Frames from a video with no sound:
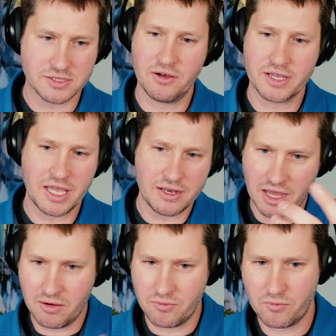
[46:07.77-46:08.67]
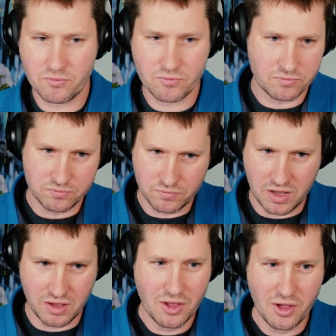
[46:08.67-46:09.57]
So again,
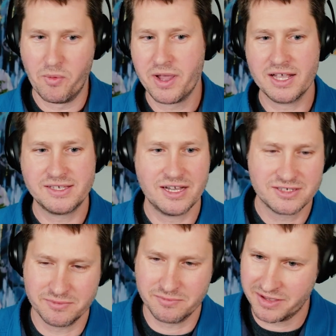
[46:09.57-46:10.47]
we got dealt some